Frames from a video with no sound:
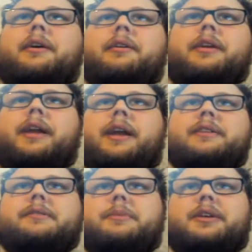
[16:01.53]
are
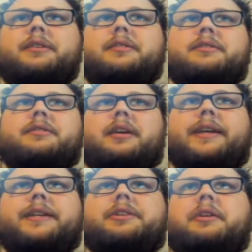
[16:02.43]
against, because
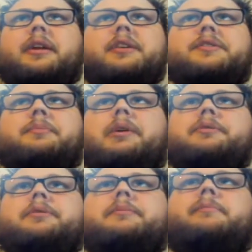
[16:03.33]
I guess you're not
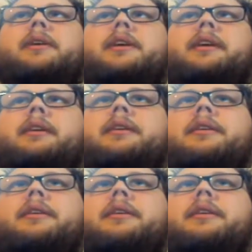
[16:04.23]
supposed to make